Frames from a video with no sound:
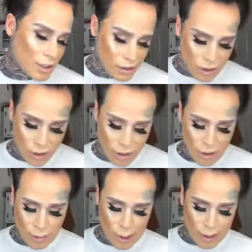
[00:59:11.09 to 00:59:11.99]

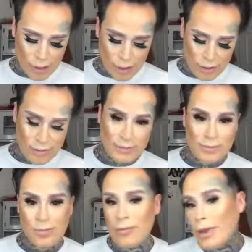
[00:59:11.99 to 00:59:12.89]
Oh my god.
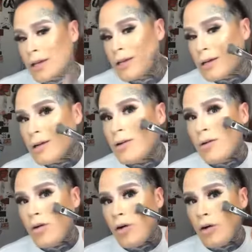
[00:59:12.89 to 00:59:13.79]

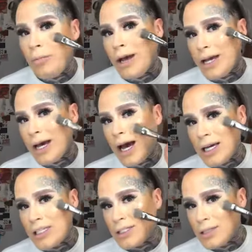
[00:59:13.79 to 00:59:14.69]
Oh my
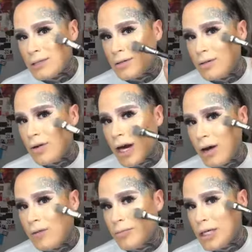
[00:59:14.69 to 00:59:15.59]
gosh.
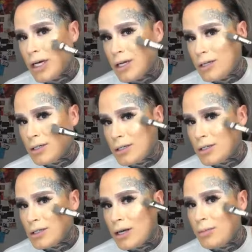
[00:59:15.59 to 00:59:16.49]
Wow, mira.
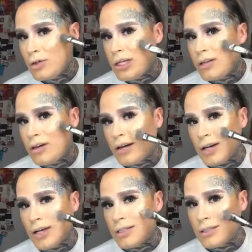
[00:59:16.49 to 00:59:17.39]
Tan bonito, how
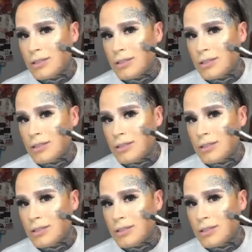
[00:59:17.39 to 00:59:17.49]
nice.